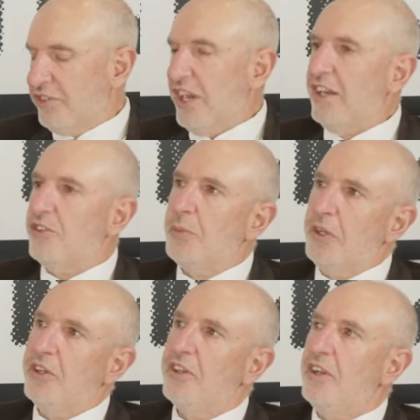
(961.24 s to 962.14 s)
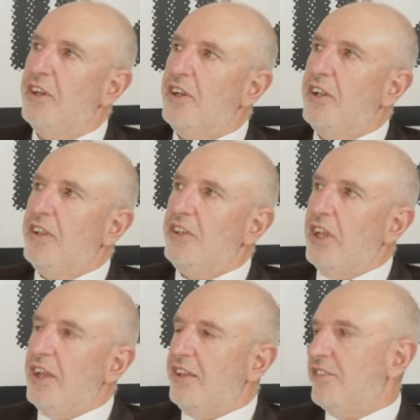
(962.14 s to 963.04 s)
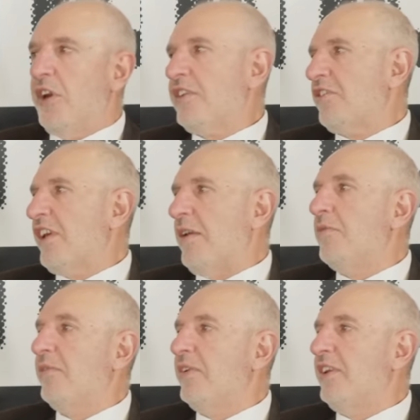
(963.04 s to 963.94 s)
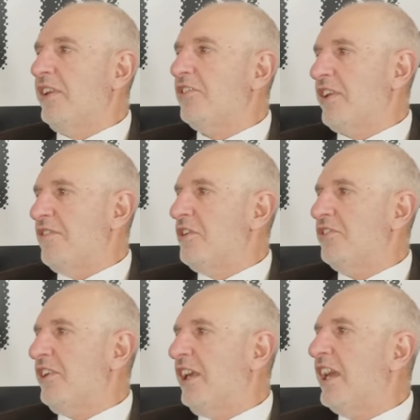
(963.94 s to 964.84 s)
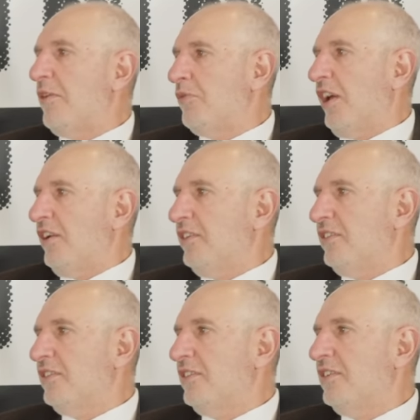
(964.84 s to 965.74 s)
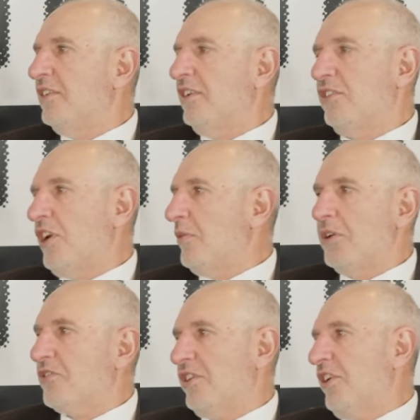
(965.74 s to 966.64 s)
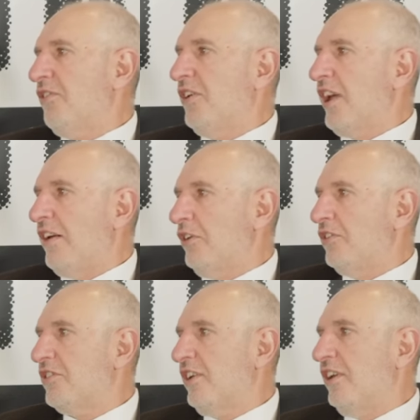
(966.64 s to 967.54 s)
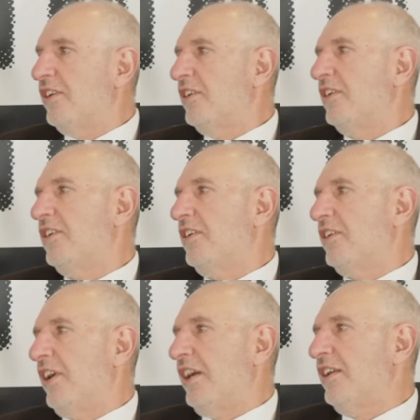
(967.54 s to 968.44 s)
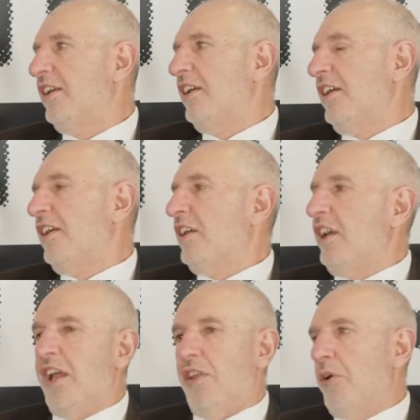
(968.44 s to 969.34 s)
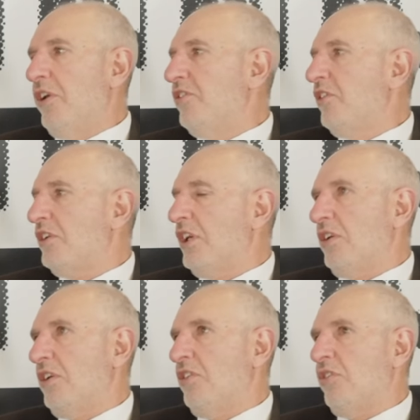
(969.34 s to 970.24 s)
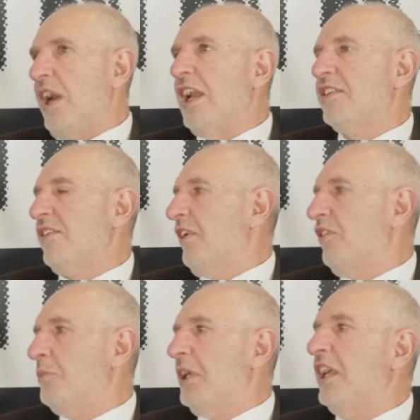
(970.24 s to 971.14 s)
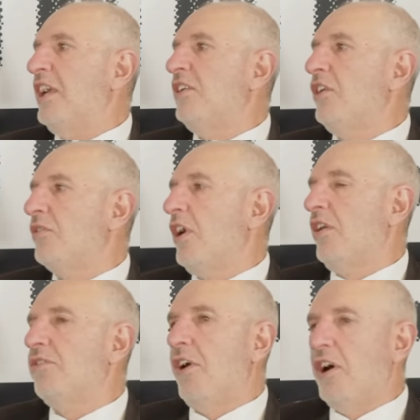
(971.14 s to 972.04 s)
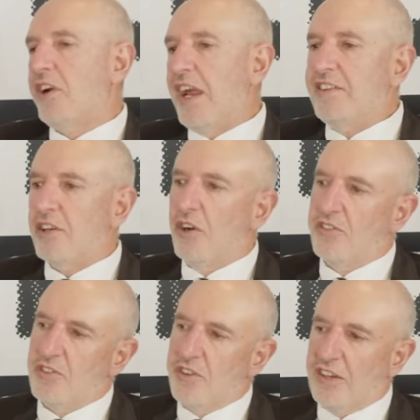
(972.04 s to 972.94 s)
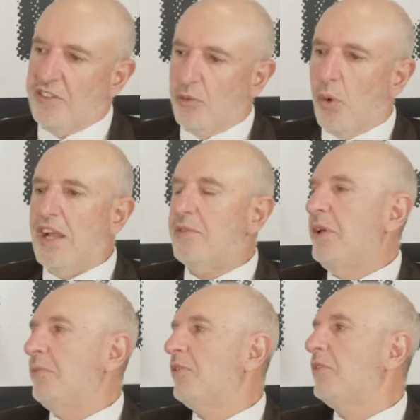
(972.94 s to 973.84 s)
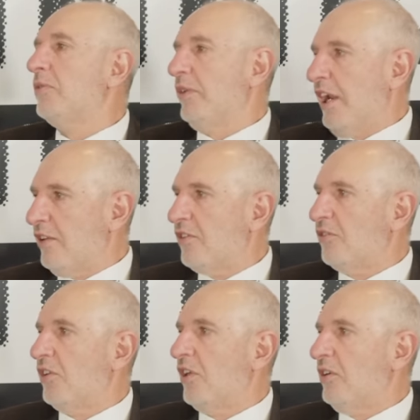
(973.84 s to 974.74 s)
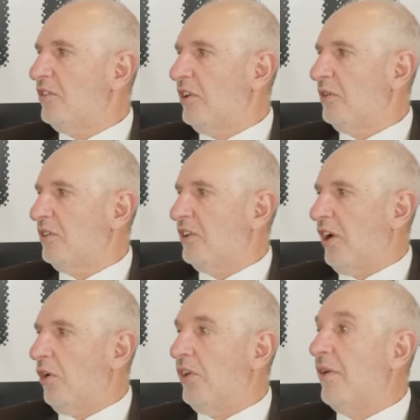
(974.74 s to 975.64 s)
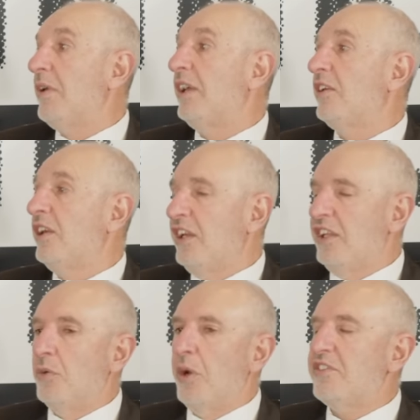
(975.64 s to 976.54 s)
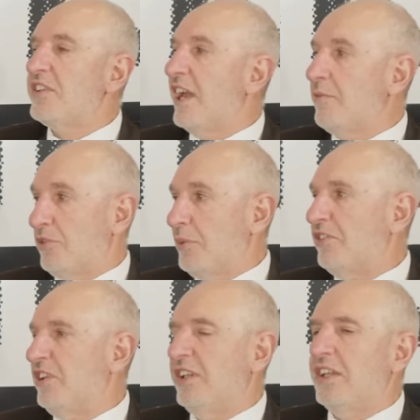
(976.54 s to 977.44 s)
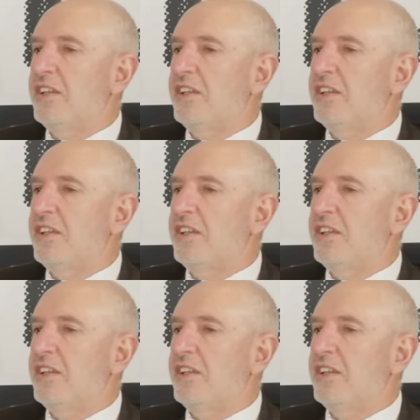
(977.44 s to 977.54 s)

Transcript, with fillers: Johannesburg. It's not the same. There's diversity in Cape Town. Joburg's got different diversity, right? Yeah. In other words, you relatively speaking, you've got a far greater concentration of white people relative to the whole number in the Western Cape, especially